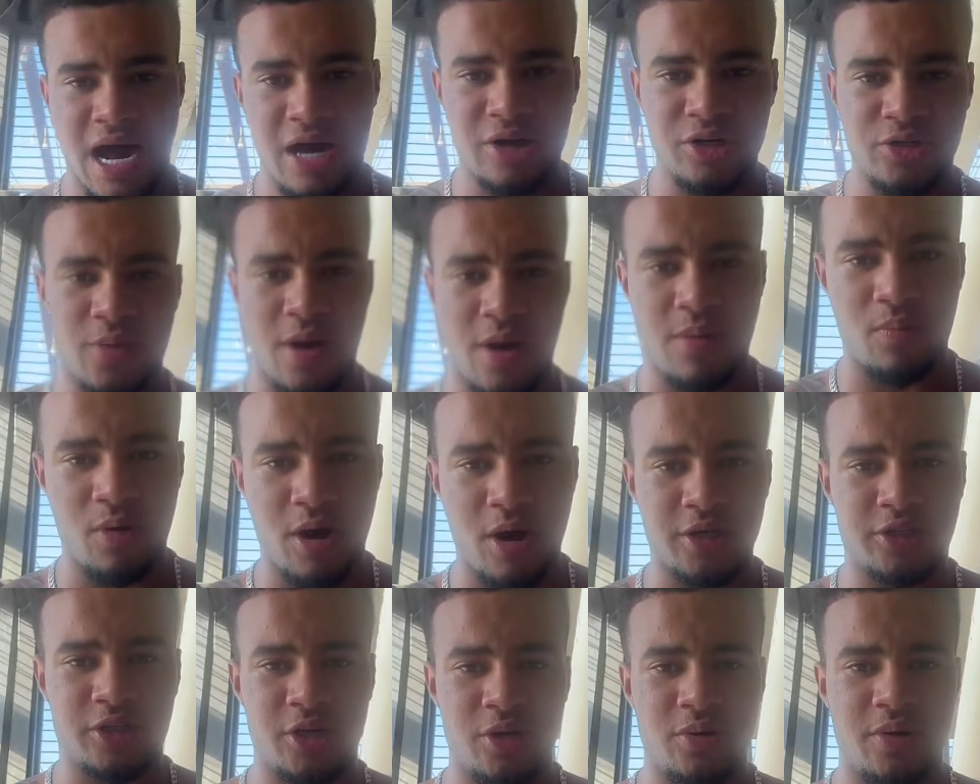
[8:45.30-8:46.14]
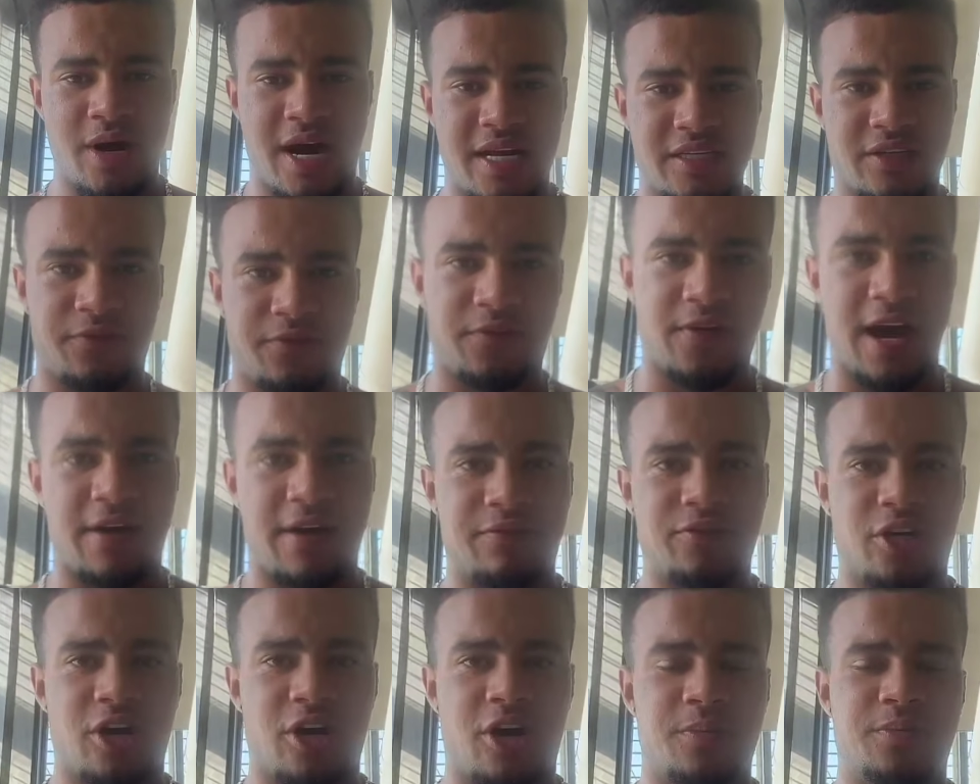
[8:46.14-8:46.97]
How does one work two nine to
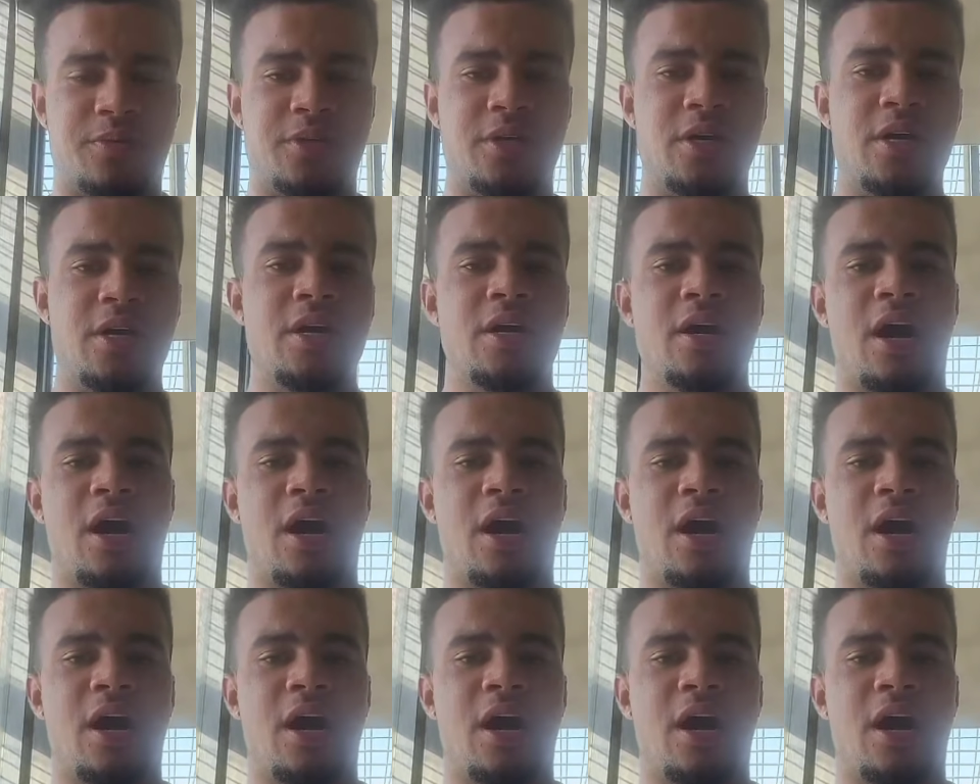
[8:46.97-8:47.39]
five jobs?